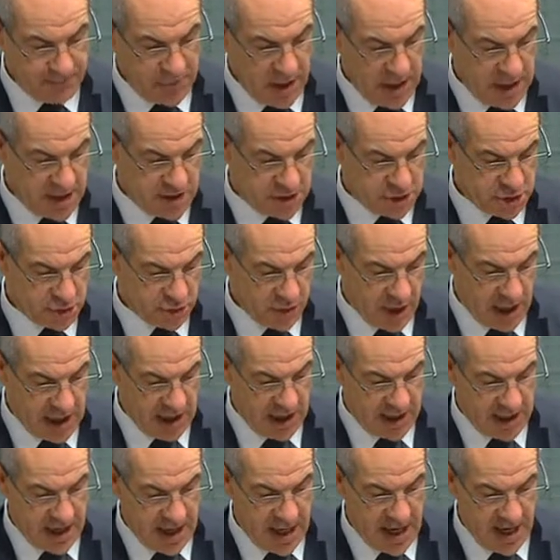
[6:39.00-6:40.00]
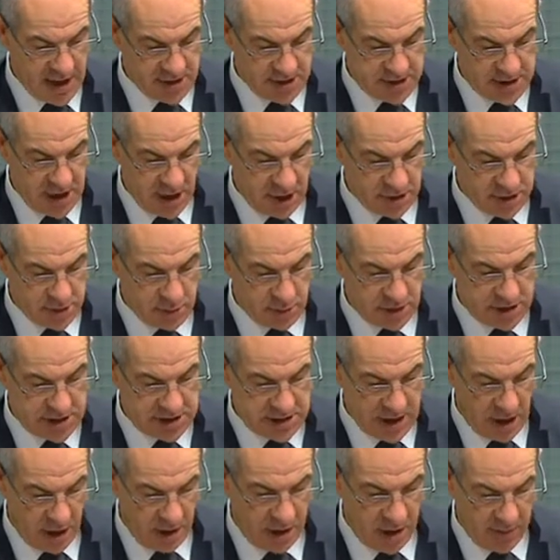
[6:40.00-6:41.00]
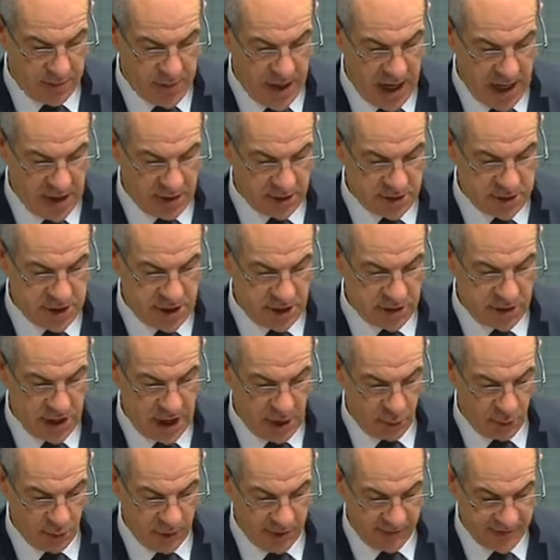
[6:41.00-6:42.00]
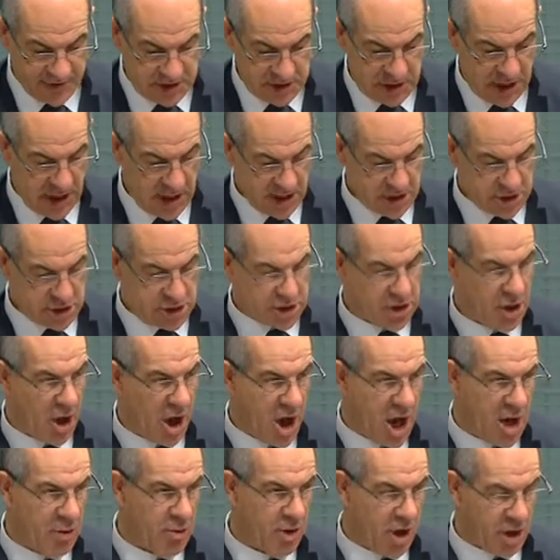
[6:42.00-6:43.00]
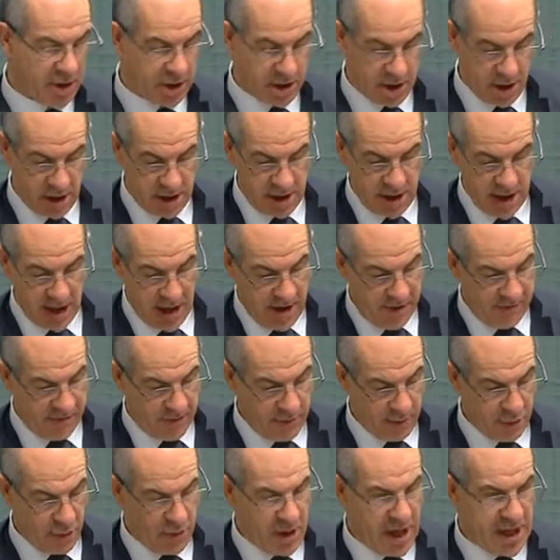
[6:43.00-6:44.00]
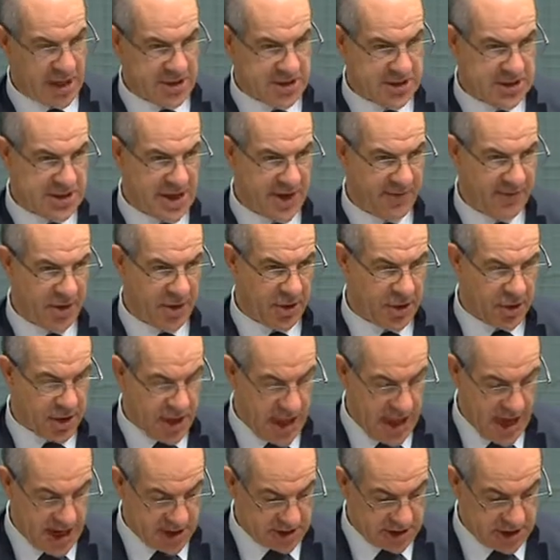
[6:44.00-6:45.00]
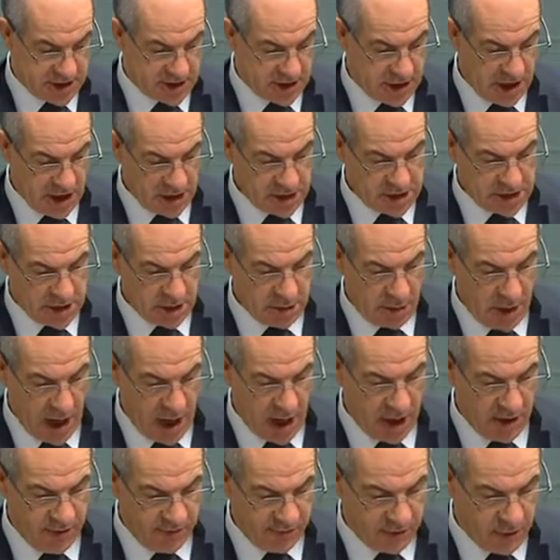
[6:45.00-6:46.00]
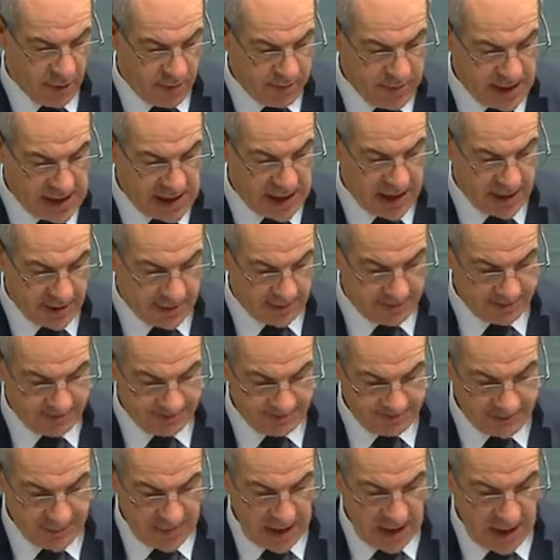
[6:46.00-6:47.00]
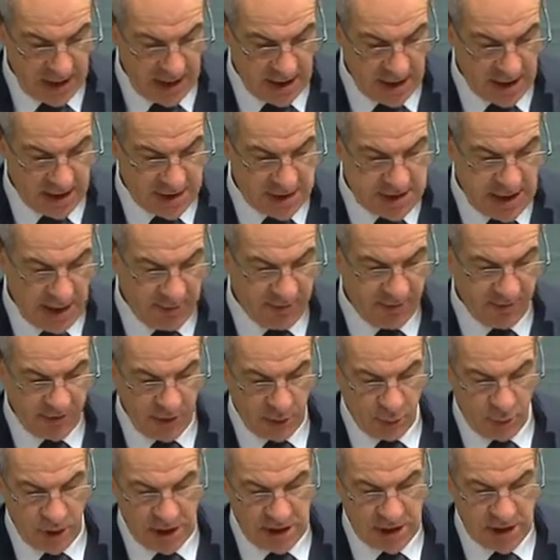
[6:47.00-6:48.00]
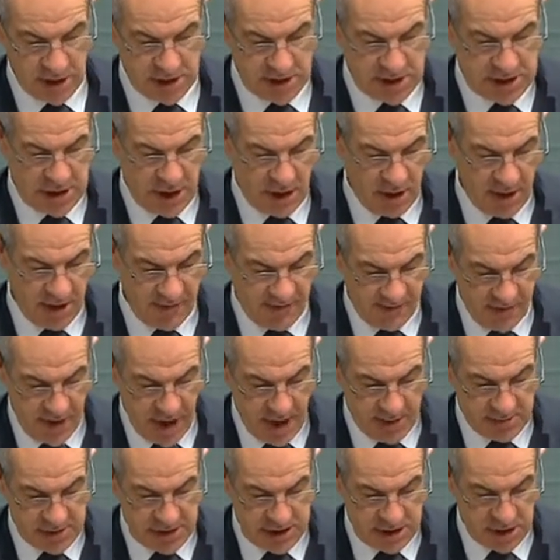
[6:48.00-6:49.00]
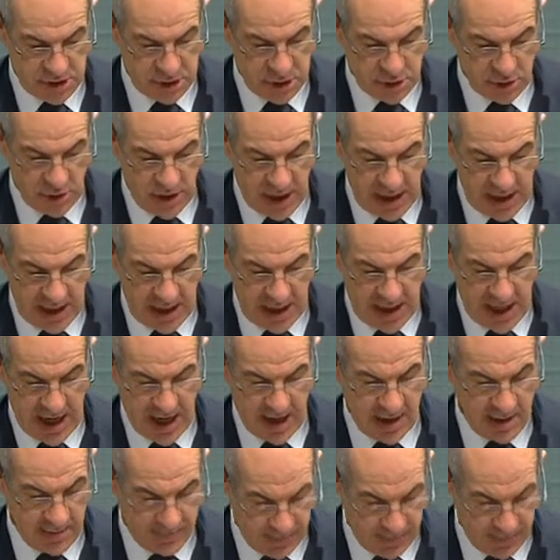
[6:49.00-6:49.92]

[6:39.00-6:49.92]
and Australian households with solar panels on their roofs skyrocketed from around 7,000 to over 1 million. Some of the wind and solar farms in Australia are the